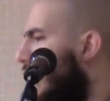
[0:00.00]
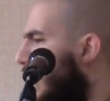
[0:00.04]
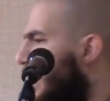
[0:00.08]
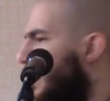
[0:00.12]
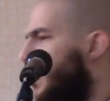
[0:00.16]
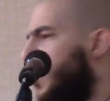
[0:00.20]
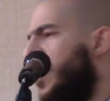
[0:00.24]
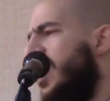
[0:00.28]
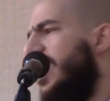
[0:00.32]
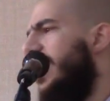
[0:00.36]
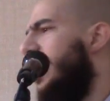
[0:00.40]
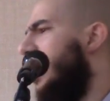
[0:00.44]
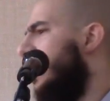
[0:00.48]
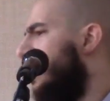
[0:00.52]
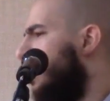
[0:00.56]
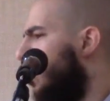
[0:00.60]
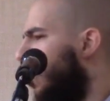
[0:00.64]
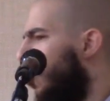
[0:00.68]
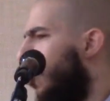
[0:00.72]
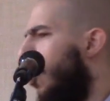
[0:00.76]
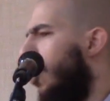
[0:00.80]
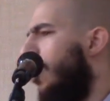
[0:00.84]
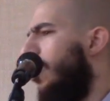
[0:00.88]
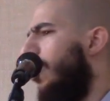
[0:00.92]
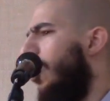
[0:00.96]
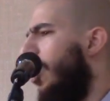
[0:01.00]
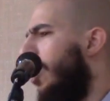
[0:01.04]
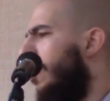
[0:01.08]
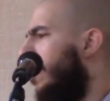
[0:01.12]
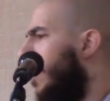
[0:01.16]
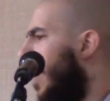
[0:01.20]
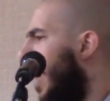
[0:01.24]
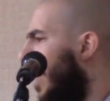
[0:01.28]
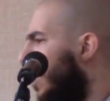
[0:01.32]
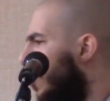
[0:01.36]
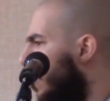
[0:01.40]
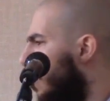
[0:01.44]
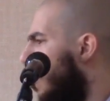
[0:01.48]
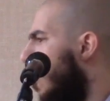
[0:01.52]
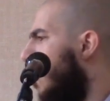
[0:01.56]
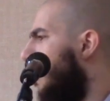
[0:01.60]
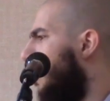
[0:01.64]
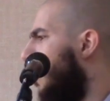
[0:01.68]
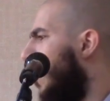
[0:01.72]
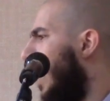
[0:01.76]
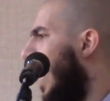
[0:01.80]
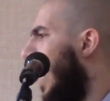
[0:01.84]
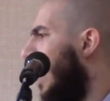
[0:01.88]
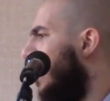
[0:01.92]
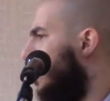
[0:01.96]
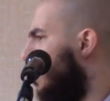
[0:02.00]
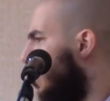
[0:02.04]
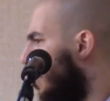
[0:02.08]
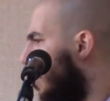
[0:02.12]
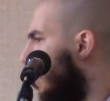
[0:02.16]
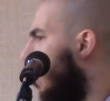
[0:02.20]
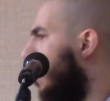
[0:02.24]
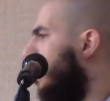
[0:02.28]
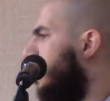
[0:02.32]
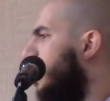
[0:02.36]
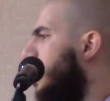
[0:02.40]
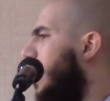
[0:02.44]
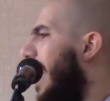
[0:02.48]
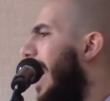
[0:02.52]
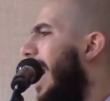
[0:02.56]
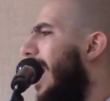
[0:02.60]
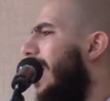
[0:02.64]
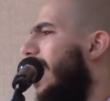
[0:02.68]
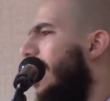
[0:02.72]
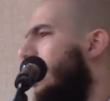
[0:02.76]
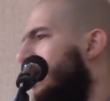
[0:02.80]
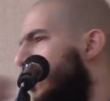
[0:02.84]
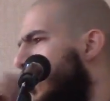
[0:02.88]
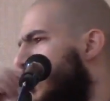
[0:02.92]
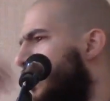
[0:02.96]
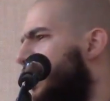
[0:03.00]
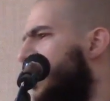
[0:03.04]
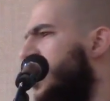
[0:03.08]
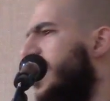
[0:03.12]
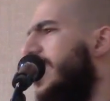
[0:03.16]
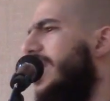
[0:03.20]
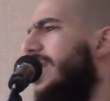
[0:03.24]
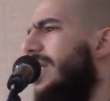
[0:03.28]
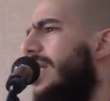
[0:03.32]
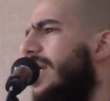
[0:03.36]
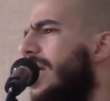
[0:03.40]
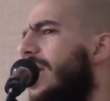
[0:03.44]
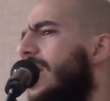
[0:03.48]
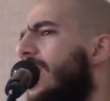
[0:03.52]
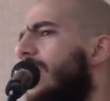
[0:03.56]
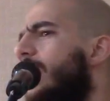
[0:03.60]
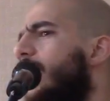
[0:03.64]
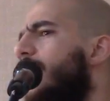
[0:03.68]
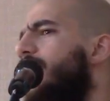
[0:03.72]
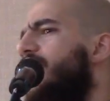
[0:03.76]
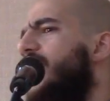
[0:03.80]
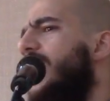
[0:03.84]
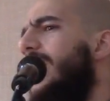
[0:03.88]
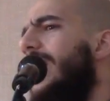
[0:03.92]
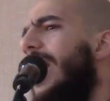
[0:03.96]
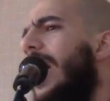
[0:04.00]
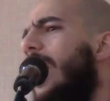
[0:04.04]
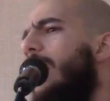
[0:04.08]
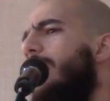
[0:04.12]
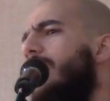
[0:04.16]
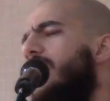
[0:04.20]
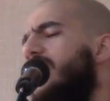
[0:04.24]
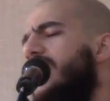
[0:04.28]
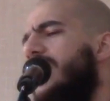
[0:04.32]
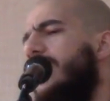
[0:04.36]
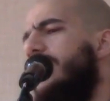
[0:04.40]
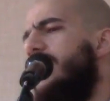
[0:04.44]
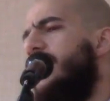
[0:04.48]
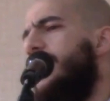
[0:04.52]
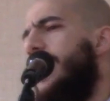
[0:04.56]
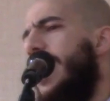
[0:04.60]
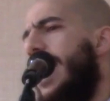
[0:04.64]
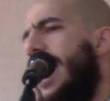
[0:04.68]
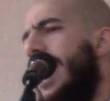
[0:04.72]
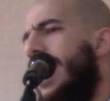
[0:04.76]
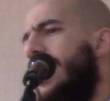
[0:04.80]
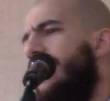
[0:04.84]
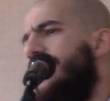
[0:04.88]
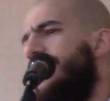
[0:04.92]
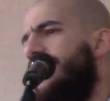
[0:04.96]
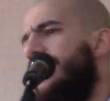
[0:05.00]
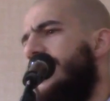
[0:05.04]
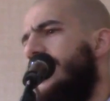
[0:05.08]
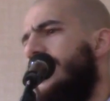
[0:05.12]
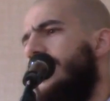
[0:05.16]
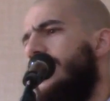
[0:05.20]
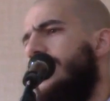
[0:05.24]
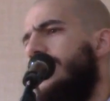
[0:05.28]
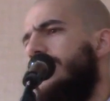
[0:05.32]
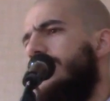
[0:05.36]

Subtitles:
You've seen it. You go to Umrah, you go for Hajj, you go to the haram. You've seen how Muslims behave.